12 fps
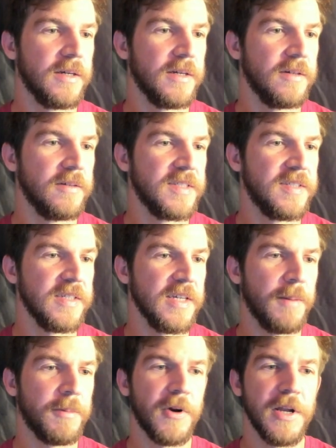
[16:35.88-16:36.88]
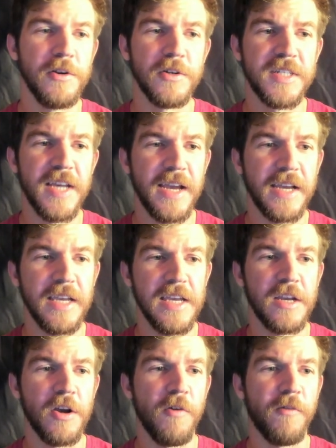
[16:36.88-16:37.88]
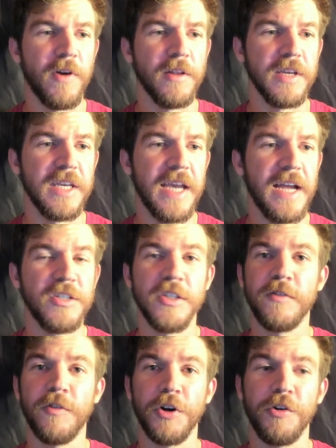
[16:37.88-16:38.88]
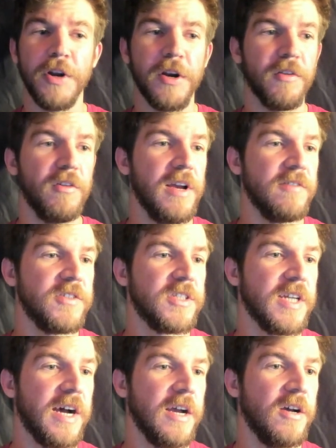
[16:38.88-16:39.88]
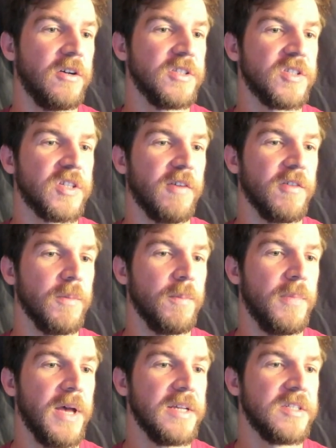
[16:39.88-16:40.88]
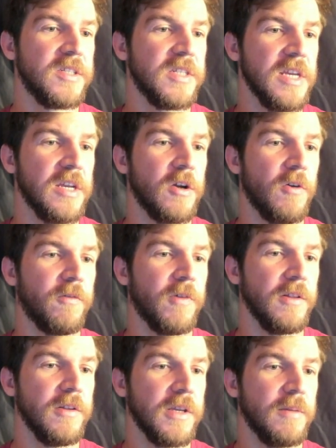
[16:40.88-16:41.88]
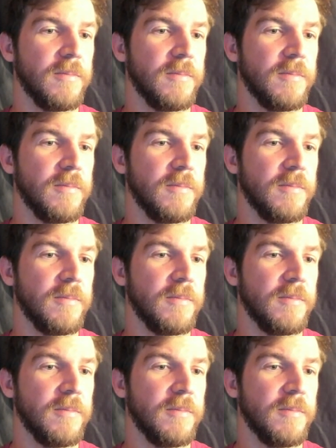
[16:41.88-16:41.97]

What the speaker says: Let's see. Upgrade your tech, eco-friendly gadgets for a greener lifestyle. Discover the best eco-friendly.